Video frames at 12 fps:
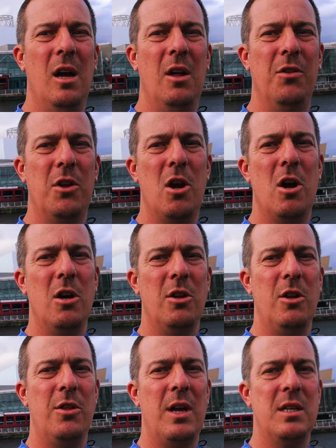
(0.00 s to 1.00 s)
On the
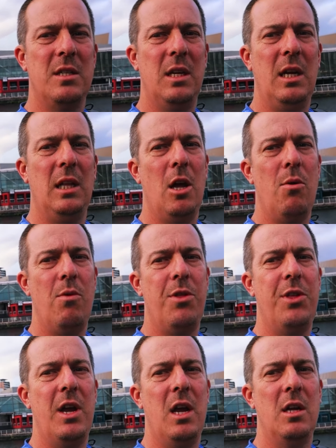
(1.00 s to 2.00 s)
corner, that's the Lowry
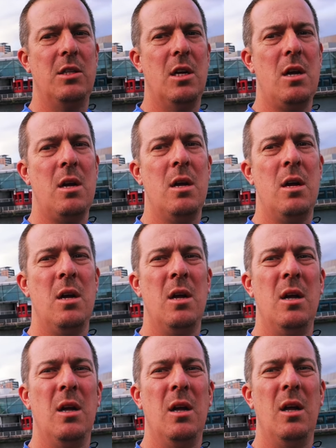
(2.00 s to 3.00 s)
Theatre.
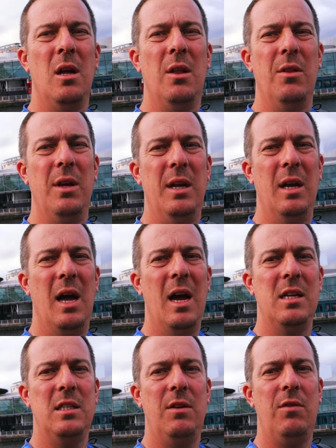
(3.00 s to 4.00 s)
The
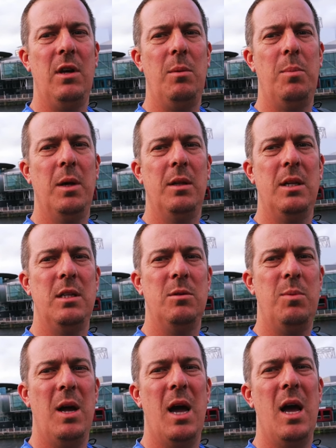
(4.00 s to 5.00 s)
ITV building's
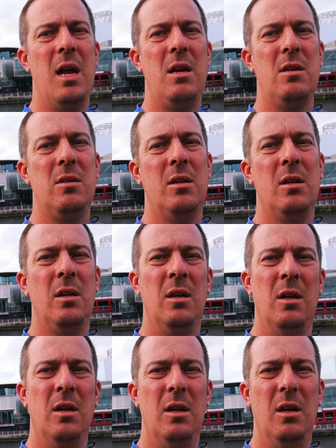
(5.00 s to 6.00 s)
behind.
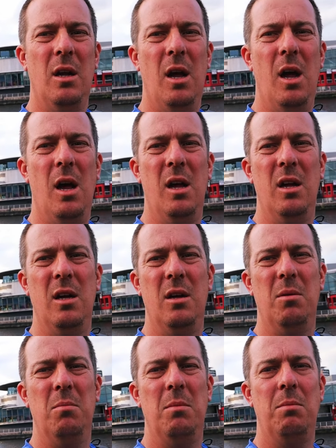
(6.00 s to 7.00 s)

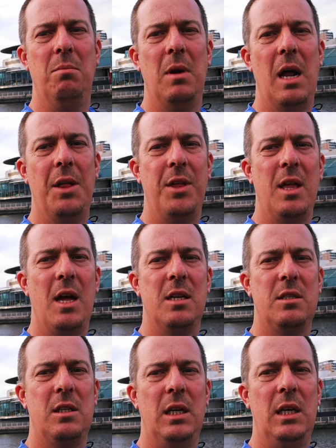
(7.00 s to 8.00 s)
I think
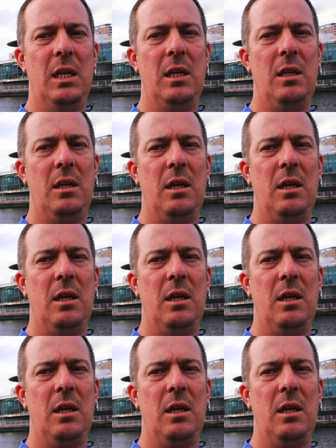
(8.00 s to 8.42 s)
that's the